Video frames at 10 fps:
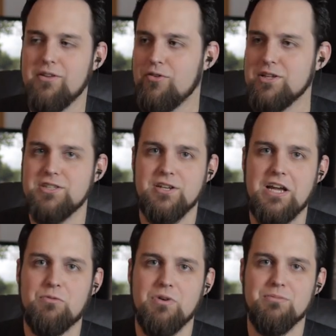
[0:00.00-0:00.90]
They've only seen
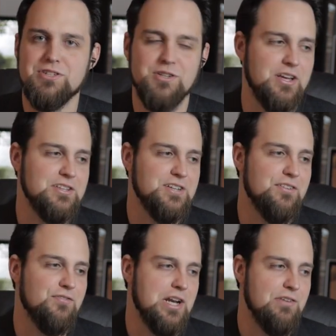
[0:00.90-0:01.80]
naked women. So I think it's
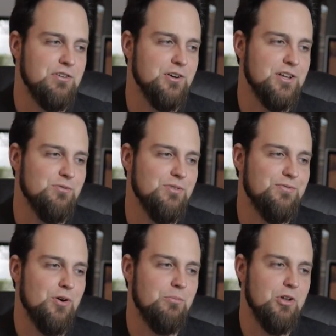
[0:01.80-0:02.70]
kind of funny if you look on the
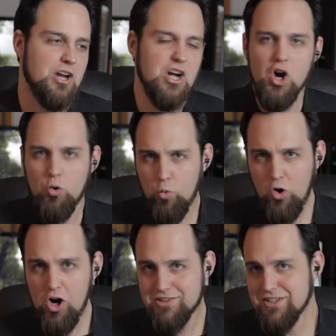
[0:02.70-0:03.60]
forum, they're like,
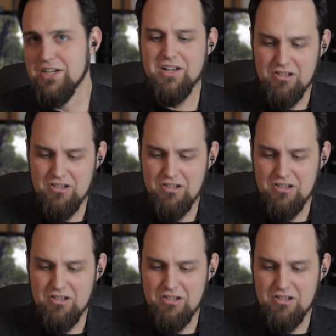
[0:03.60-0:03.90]
what?